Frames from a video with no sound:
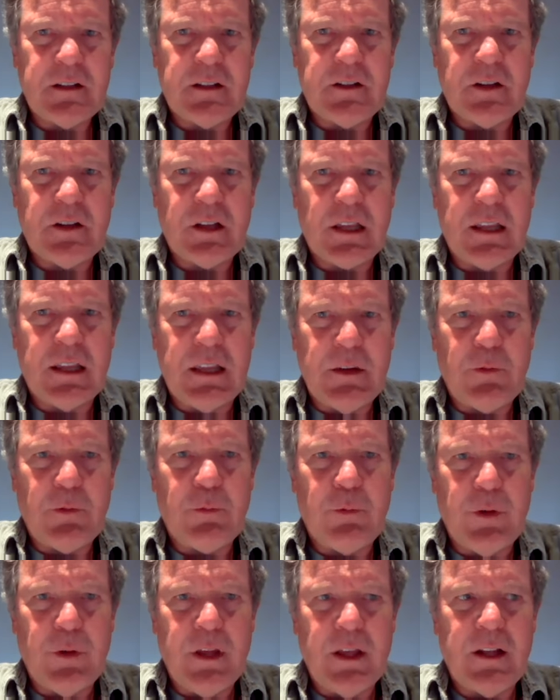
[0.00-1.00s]
to get
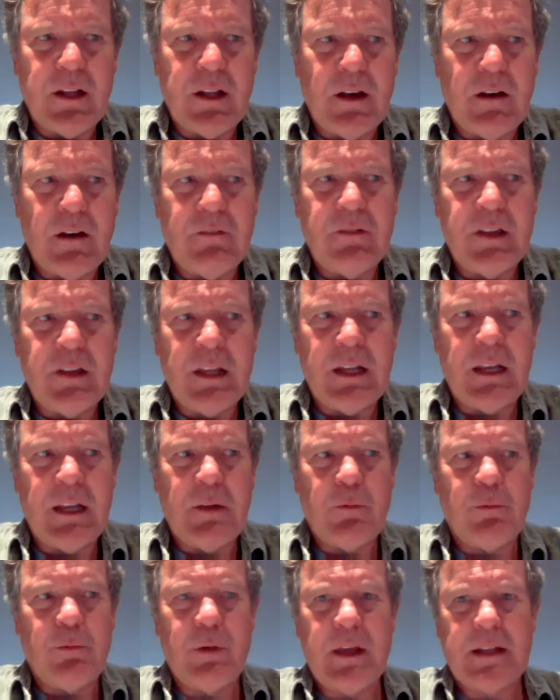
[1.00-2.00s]
rid of any
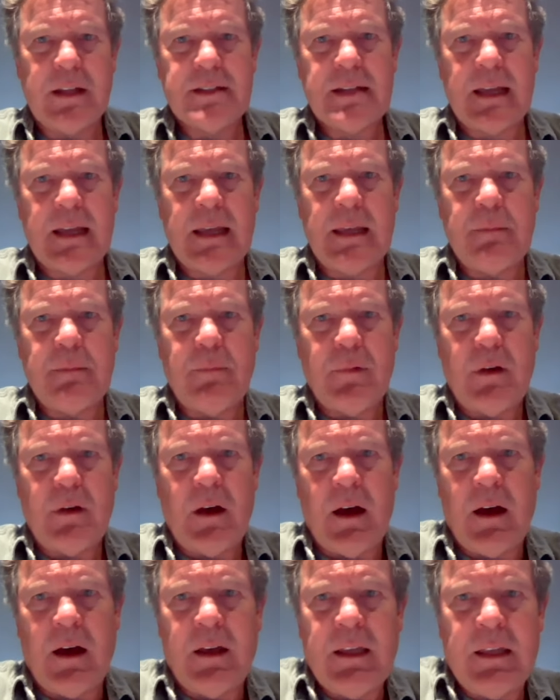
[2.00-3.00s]
red tape
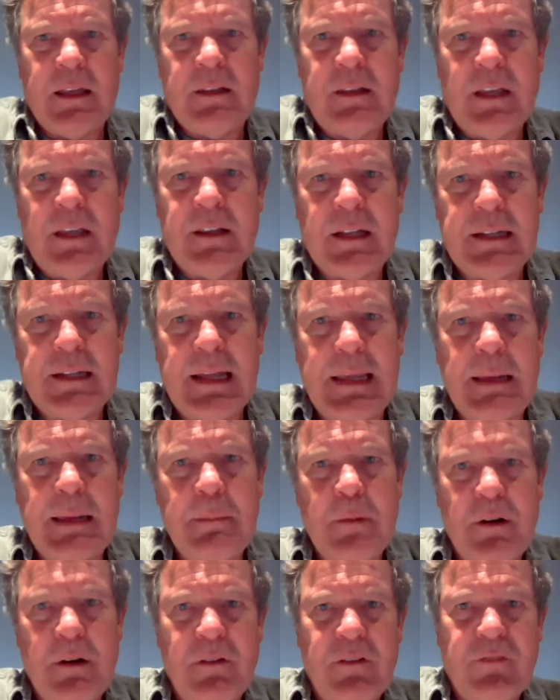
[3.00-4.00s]
uh, in in the
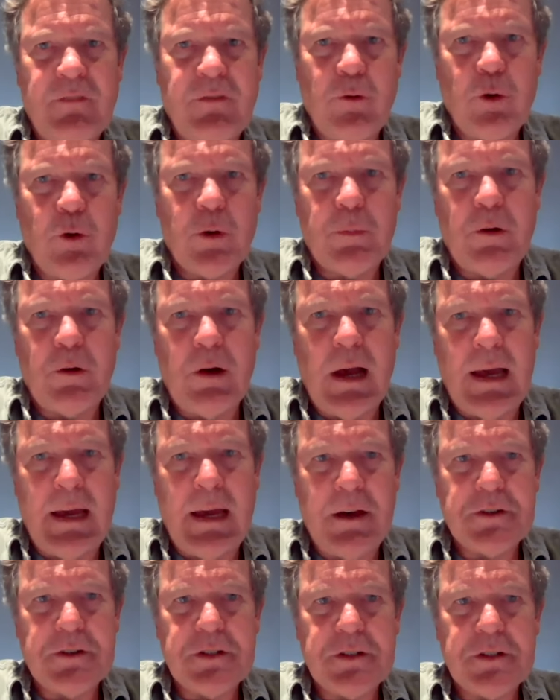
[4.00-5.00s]
name of affordable
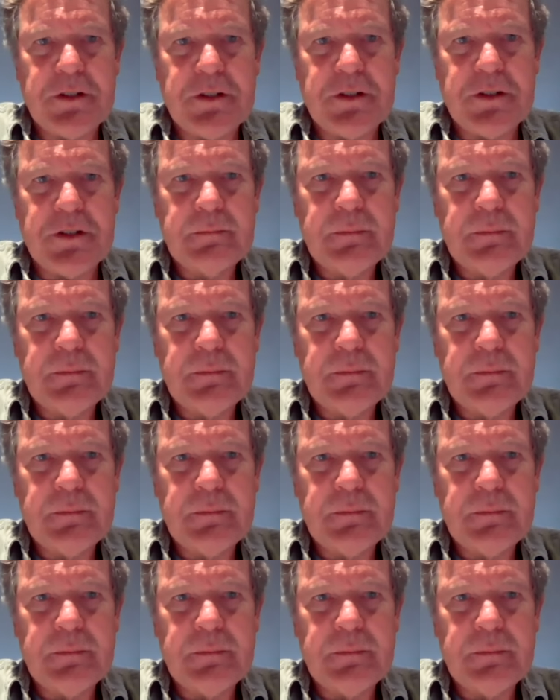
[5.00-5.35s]
housing